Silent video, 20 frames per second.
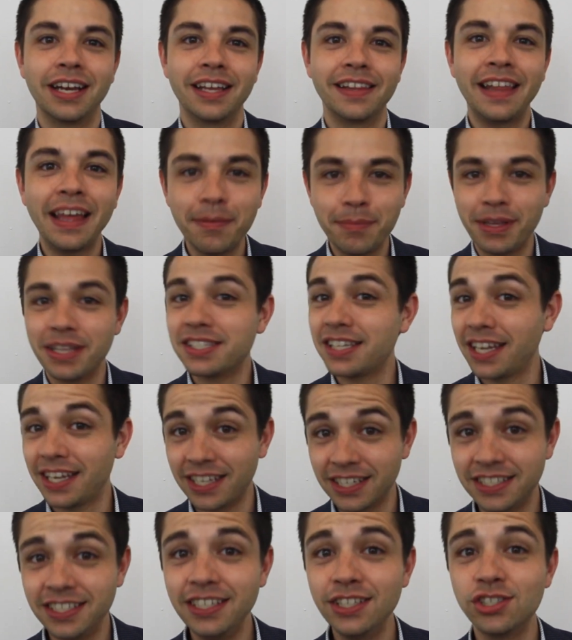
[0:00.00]
That means I
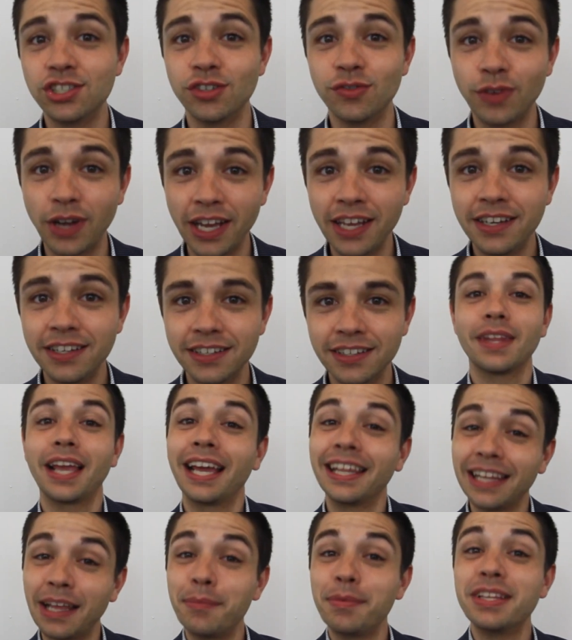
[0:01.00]
can teach it, right?
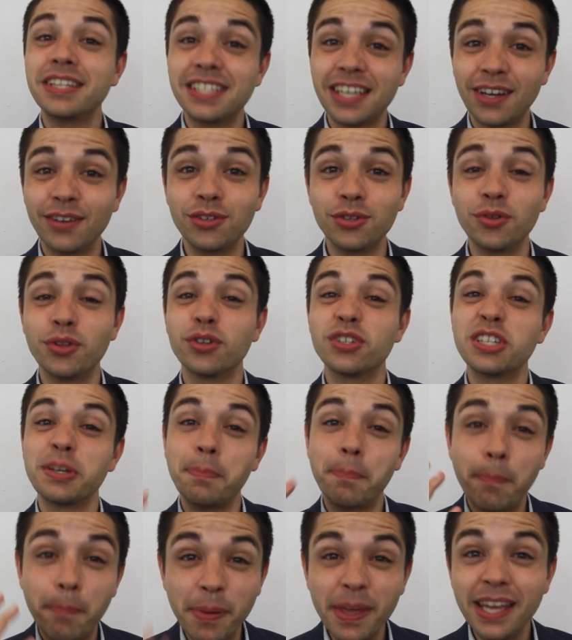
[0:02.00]
And let me tell you, there's a
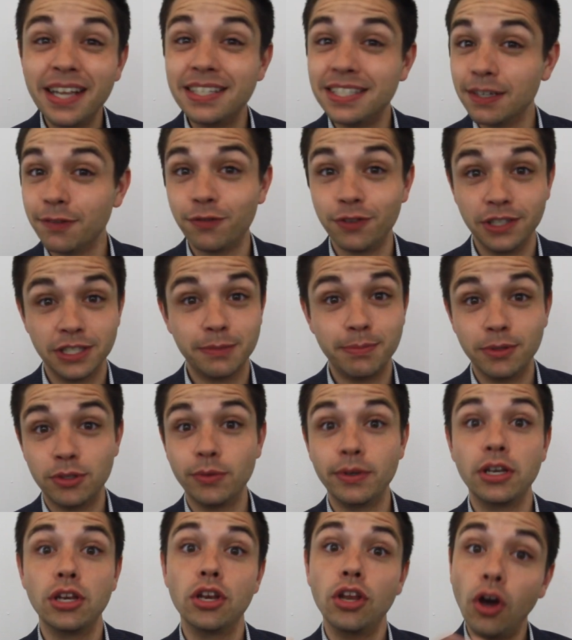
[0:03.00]
big difference
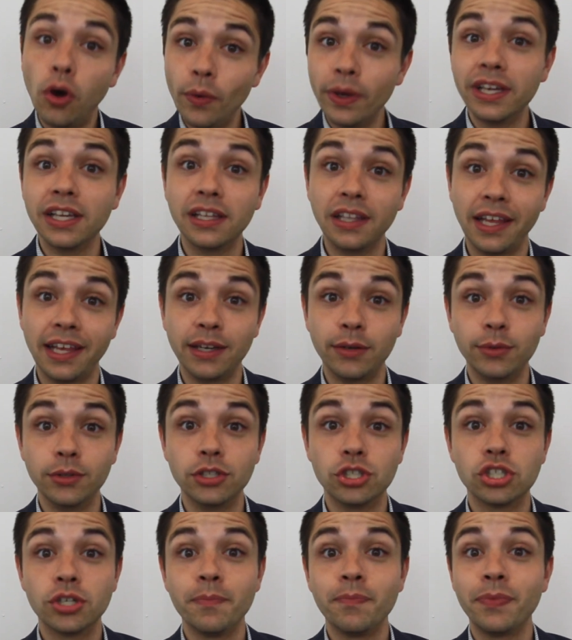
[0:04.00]
between knowing a
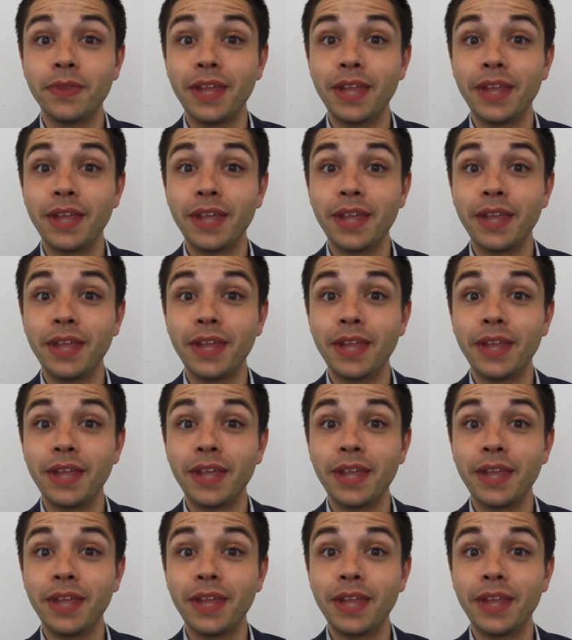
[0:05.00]
language